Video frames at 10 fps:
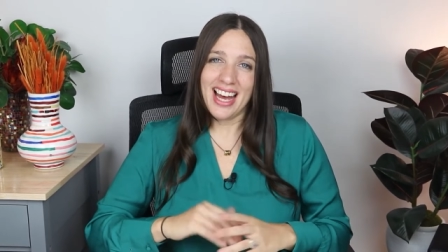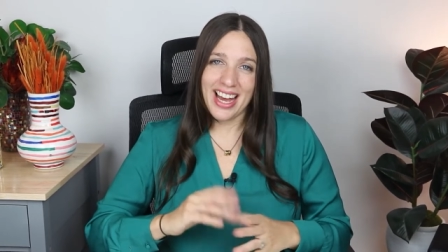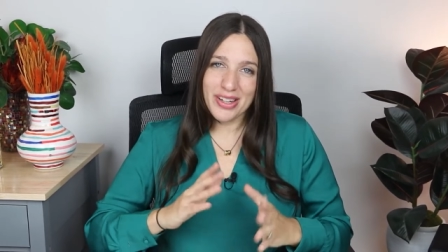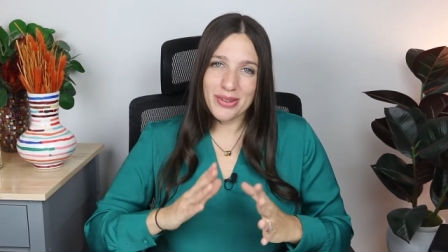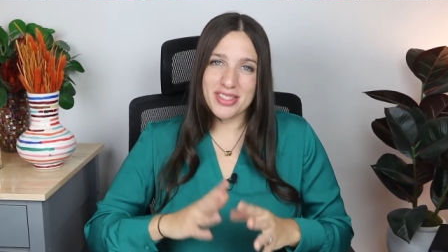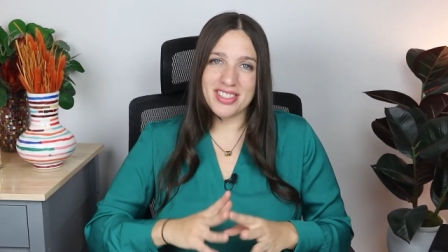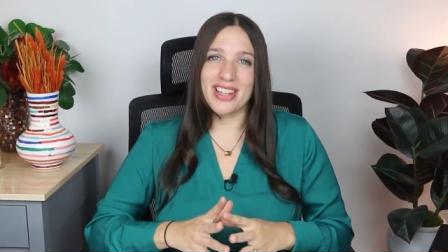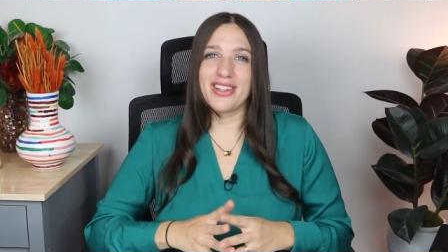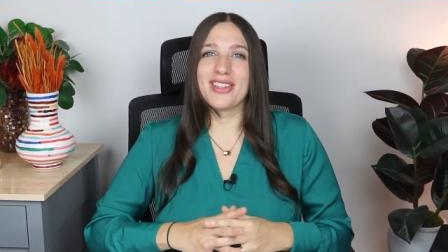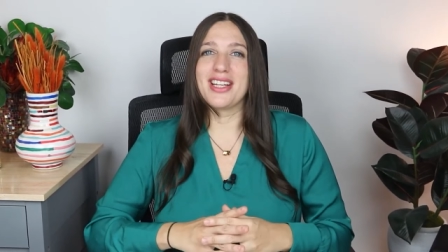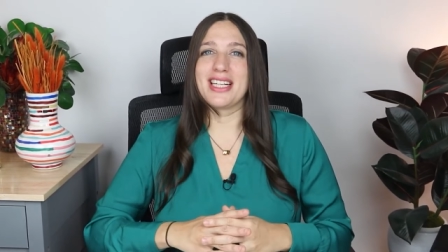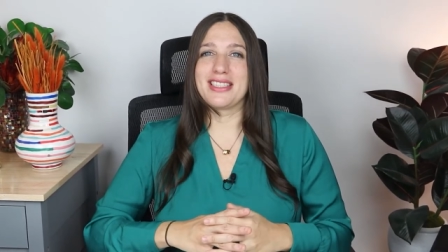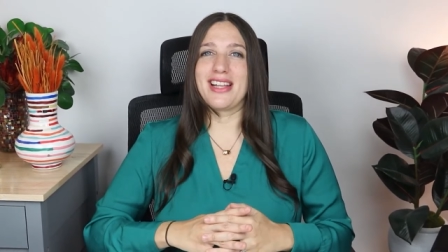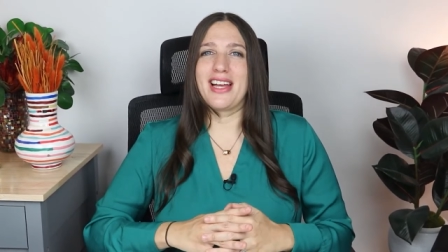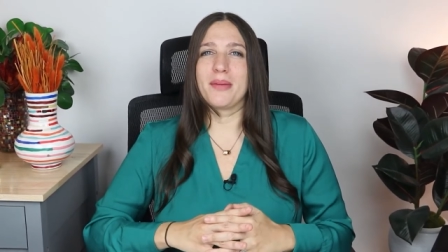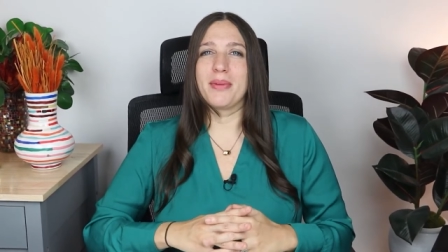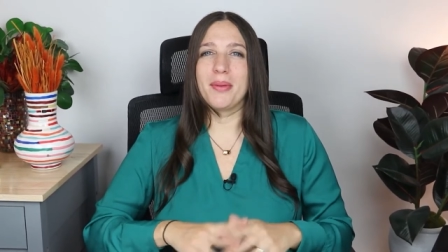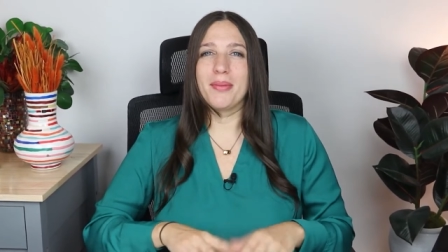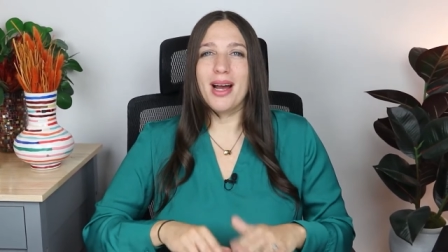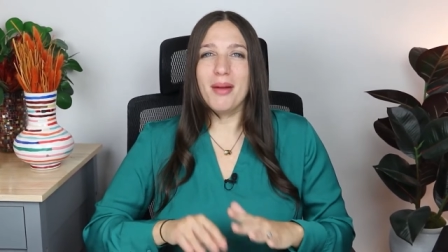I know she's on her last leg, but